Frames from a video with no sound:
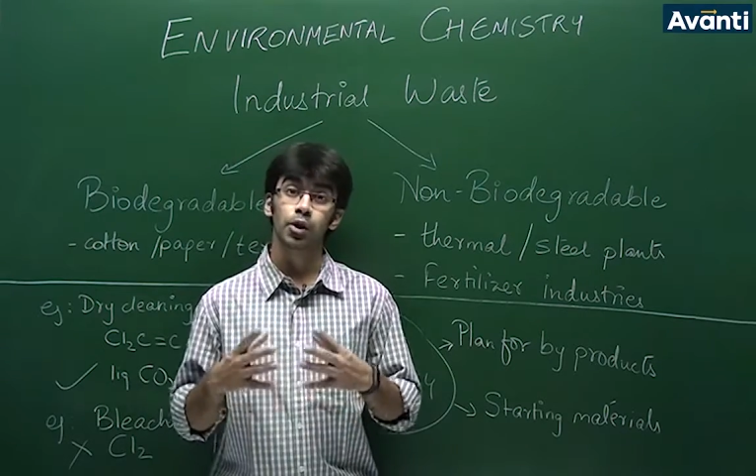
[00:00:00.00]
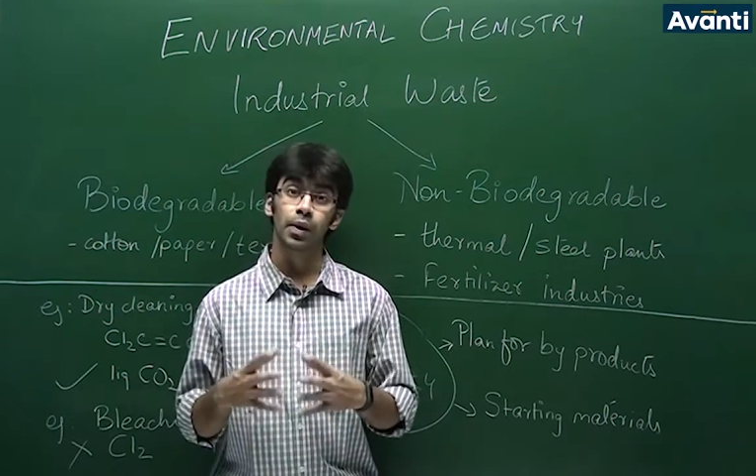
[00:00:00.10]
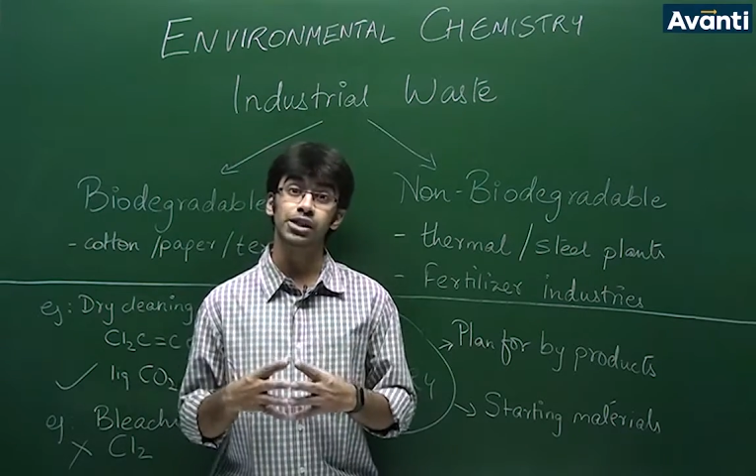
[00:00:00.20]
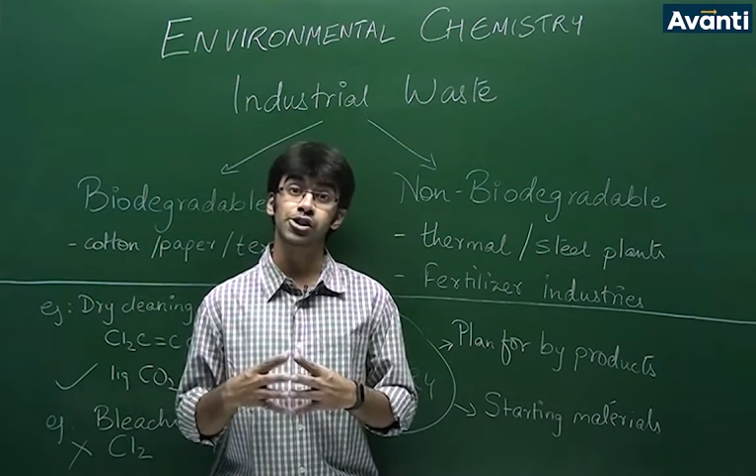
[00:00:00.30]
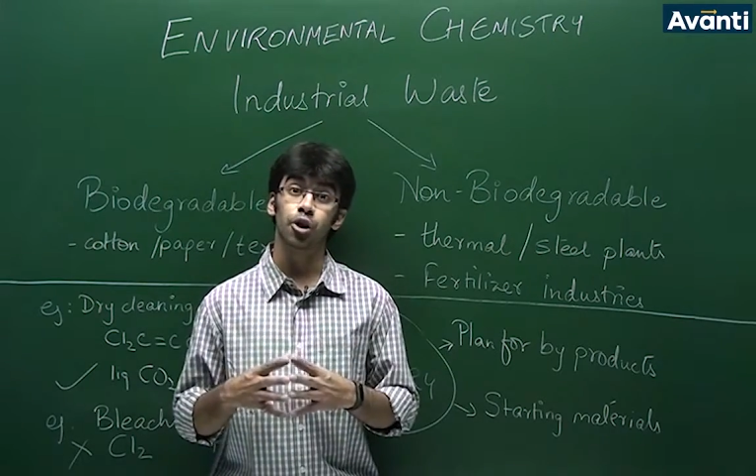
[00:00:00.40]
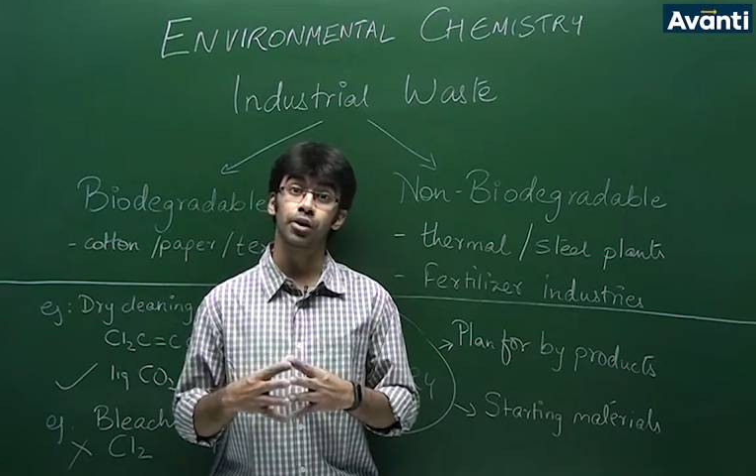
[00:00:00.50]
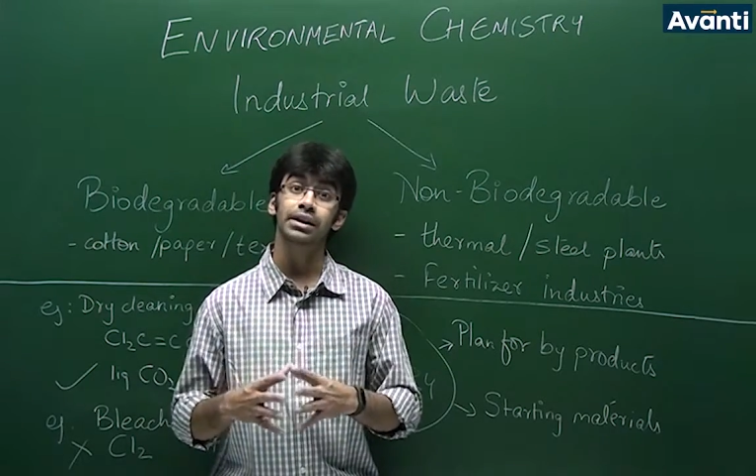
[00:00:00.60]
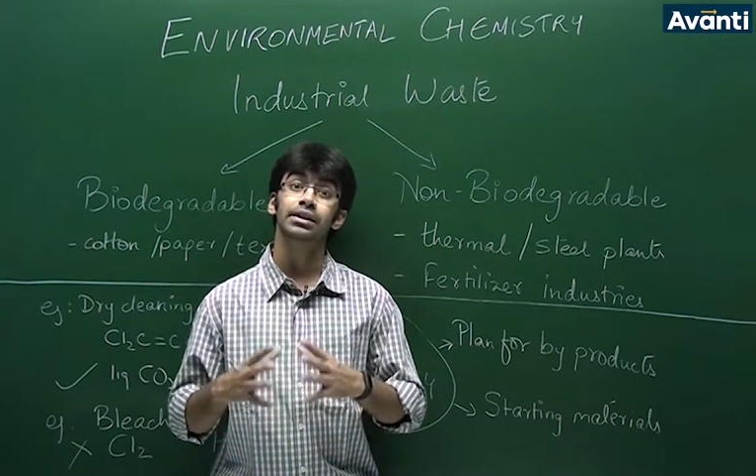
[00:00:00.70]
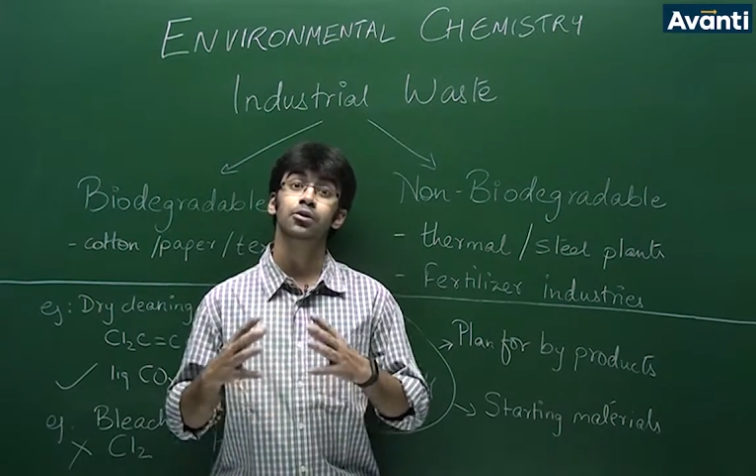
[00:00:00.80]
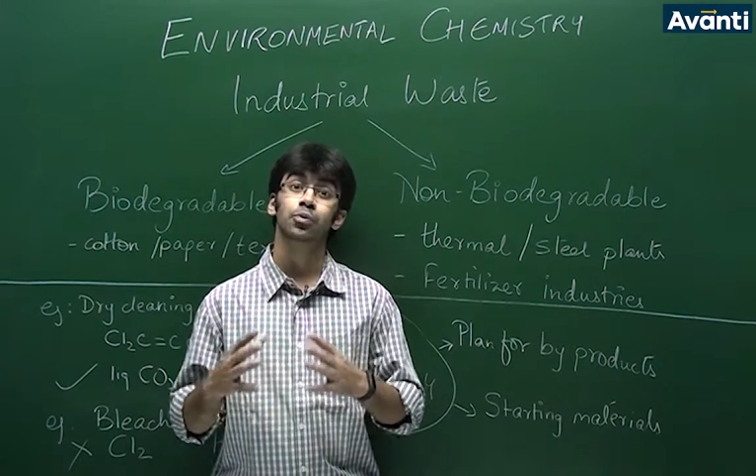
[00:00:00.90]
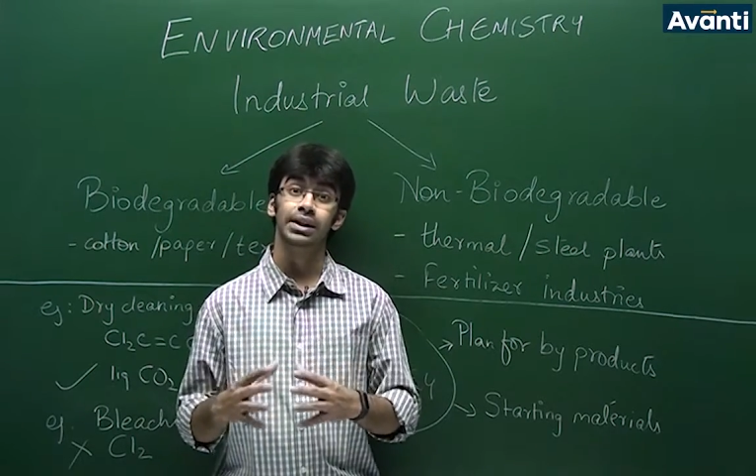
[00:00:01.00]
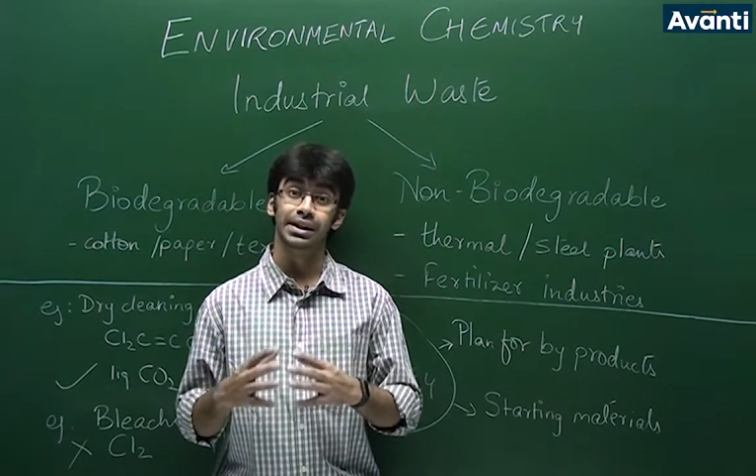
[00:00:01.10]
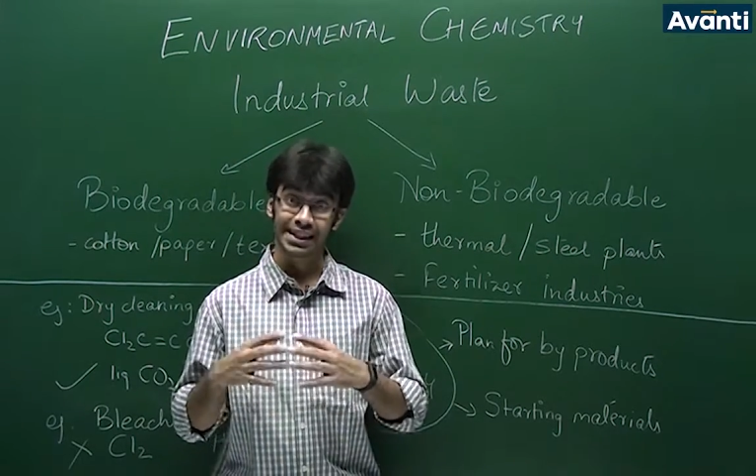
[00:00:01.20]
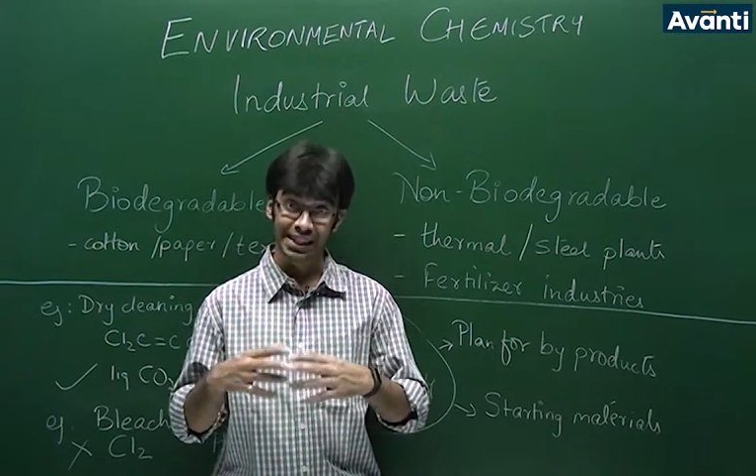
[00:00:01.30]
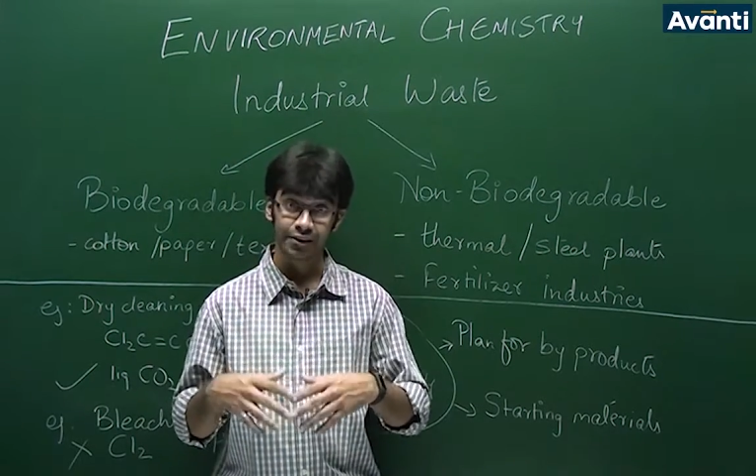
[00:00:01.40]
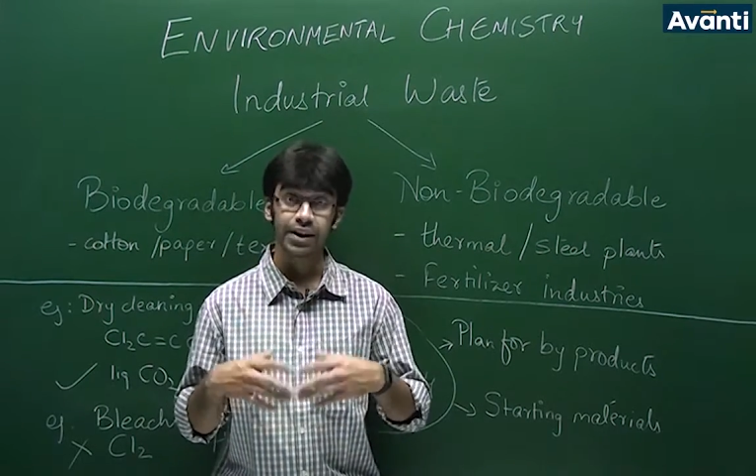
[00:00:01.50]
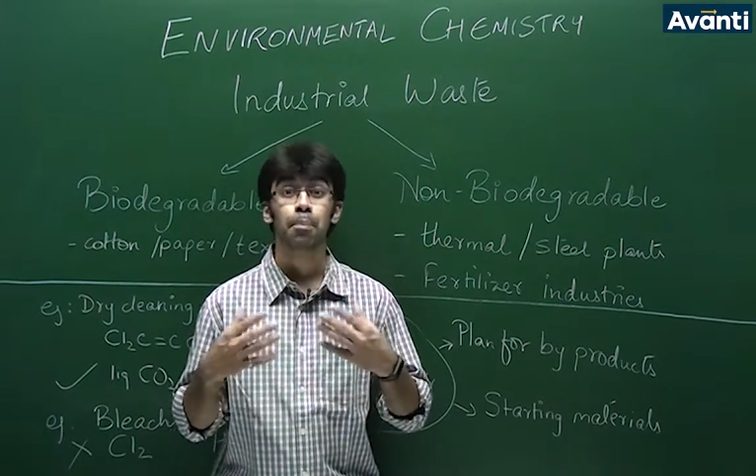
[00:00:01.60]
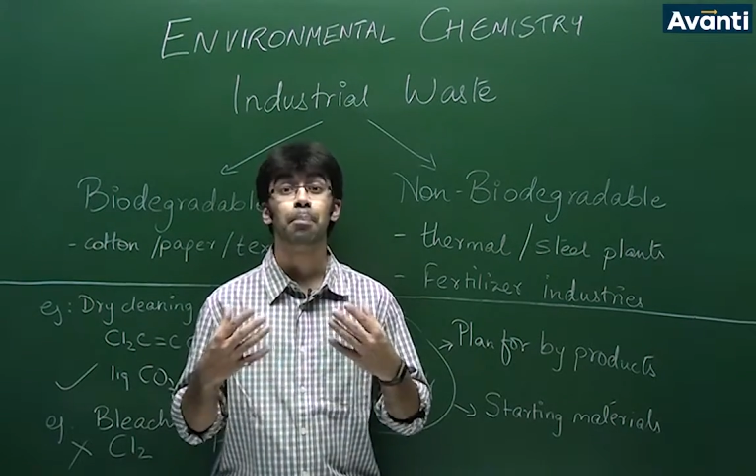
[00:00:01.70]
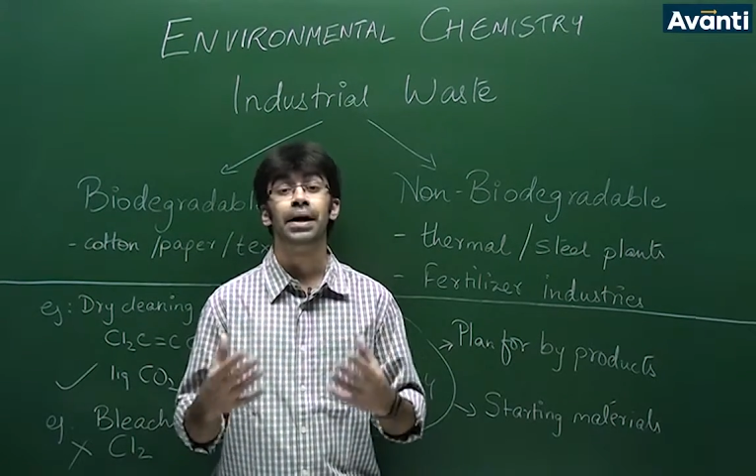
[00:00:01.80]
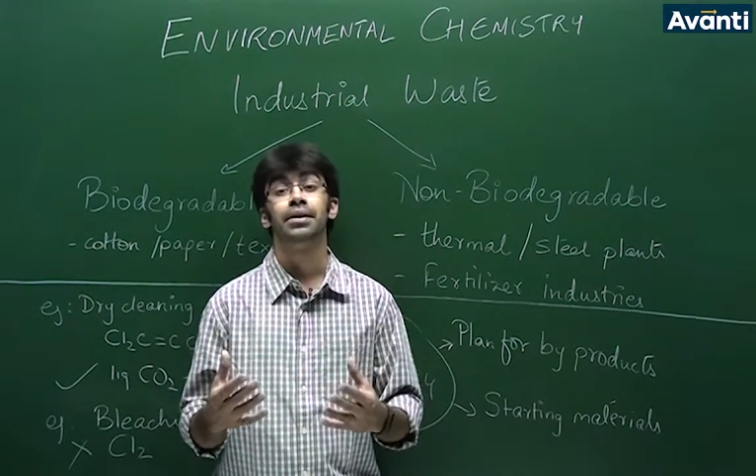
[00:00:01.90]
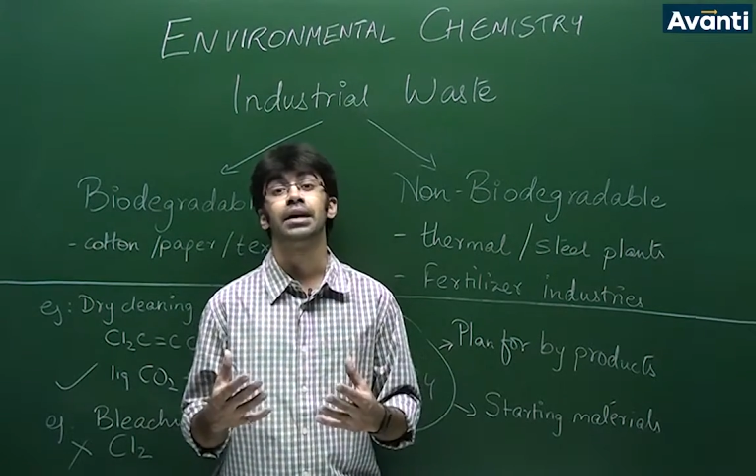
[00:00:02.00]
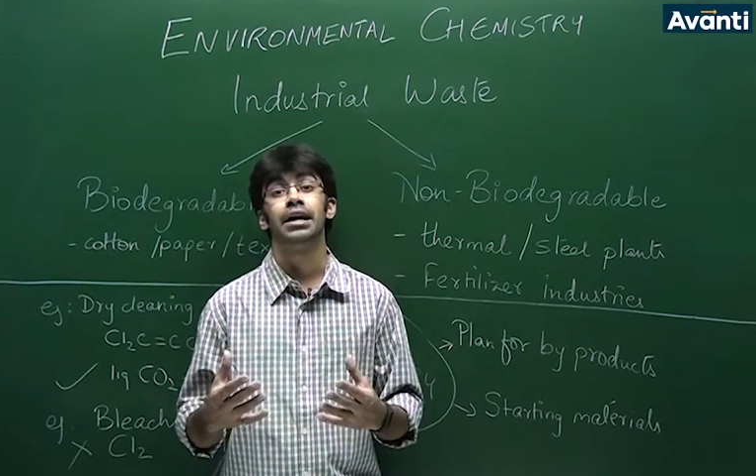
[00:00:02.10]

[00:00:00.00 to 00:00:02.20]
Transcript: to ensuring that we are leaving a better